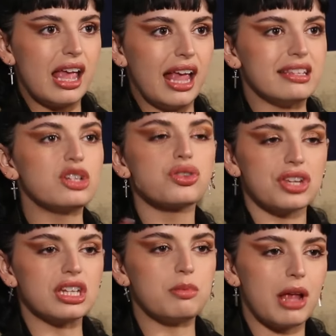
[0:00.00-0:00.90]
it's
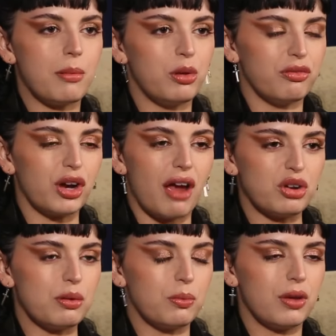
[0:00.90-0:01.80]
interesting to be able for
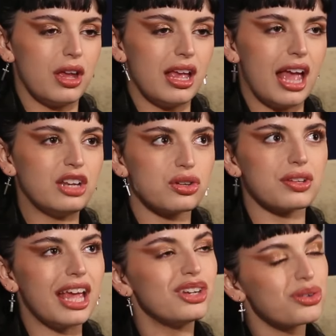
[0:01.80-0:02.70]
every
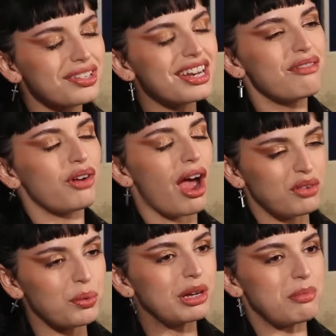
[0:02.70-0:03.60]
inter, interesting for
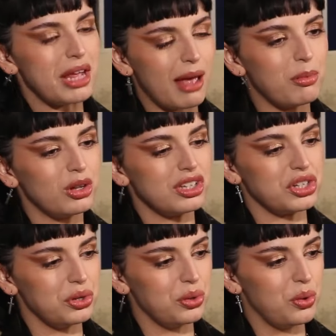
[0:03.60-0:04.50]
everyone to be able
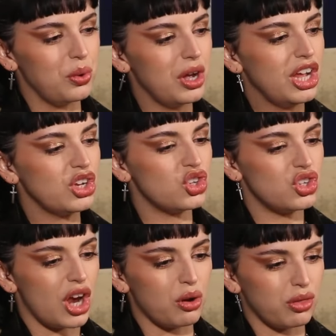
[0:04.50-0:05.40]
to
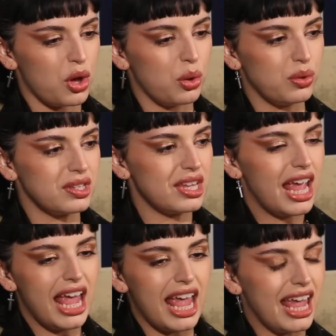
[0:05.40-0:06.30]
share those
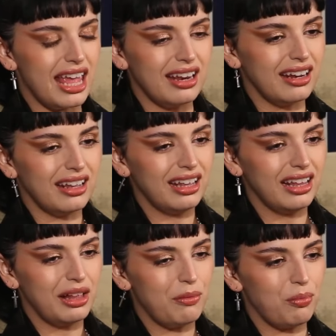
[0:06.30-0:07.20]
in
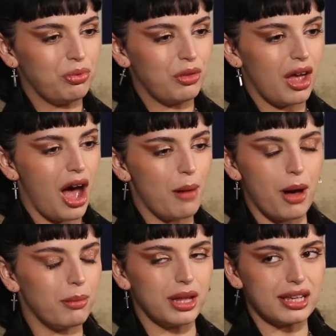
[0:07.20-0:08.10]
a
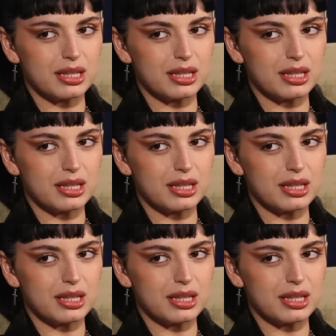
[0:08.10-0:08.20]
public